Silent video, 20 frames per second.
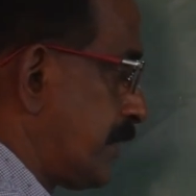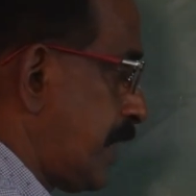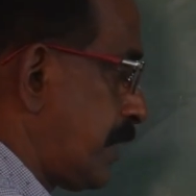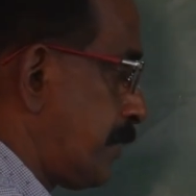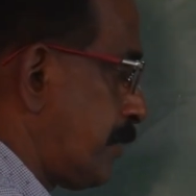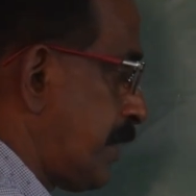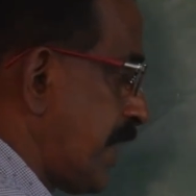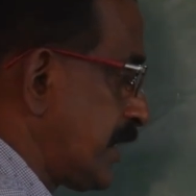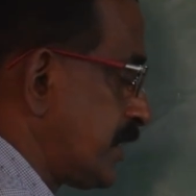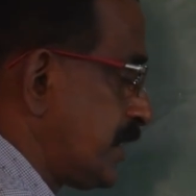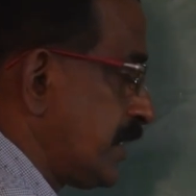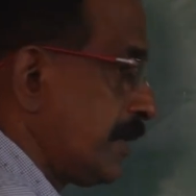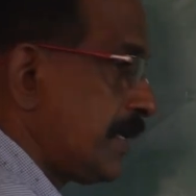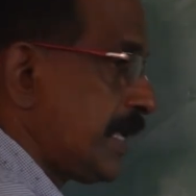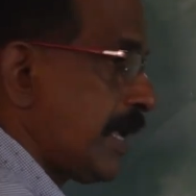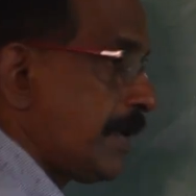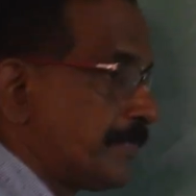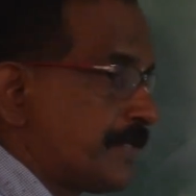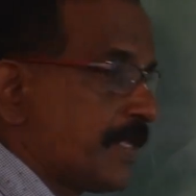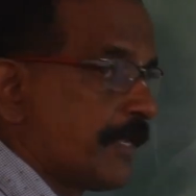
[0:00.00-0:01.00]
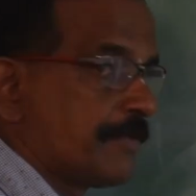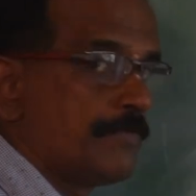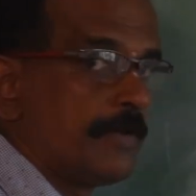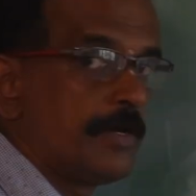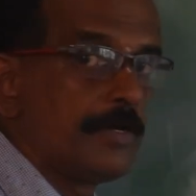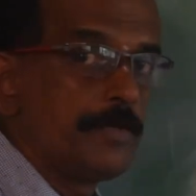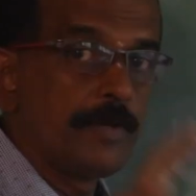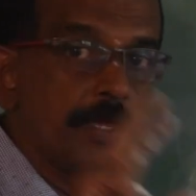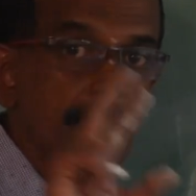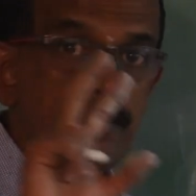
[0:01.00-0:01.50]
That maximum gaps are
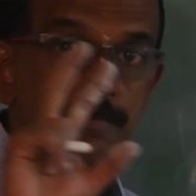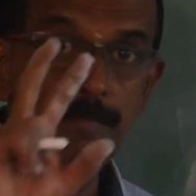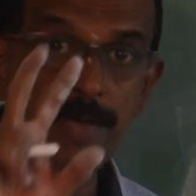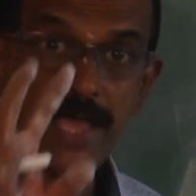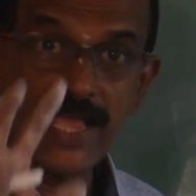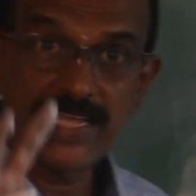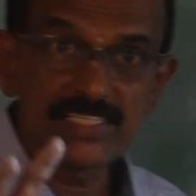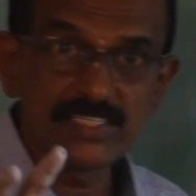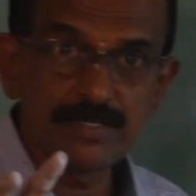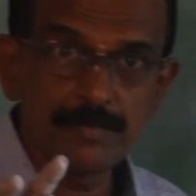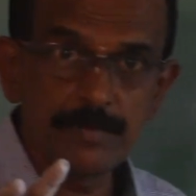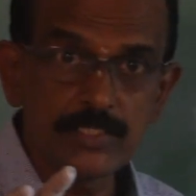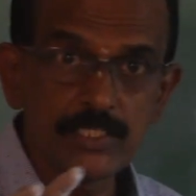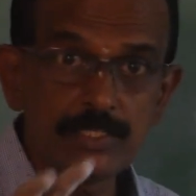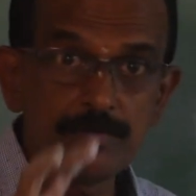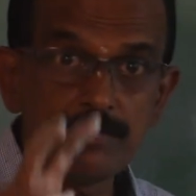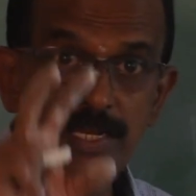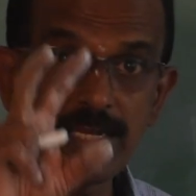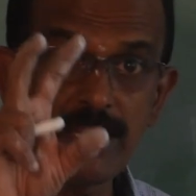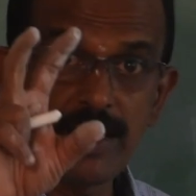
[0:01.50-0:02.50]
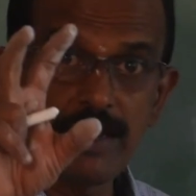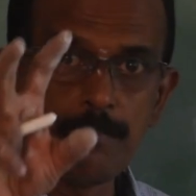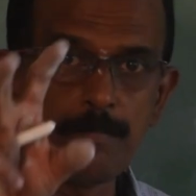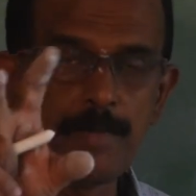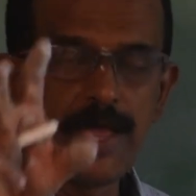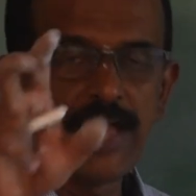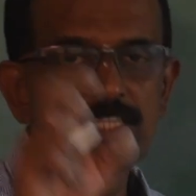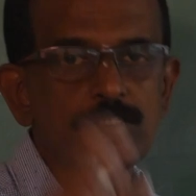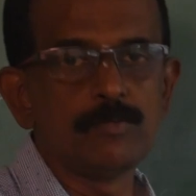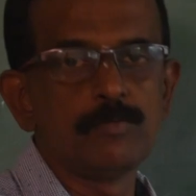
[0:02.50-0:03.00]
filled by maximum cement and
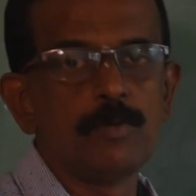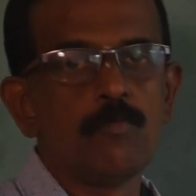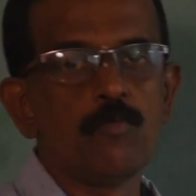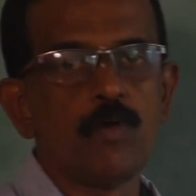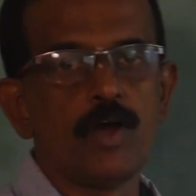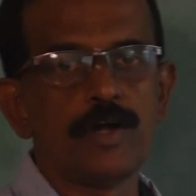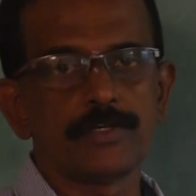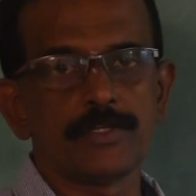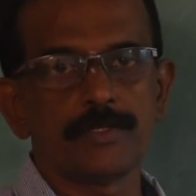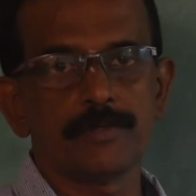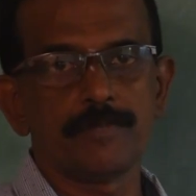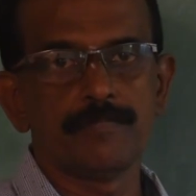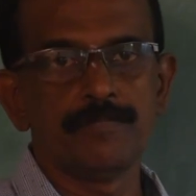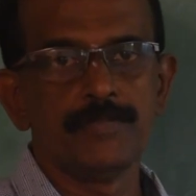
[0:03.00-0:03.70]
maximum water.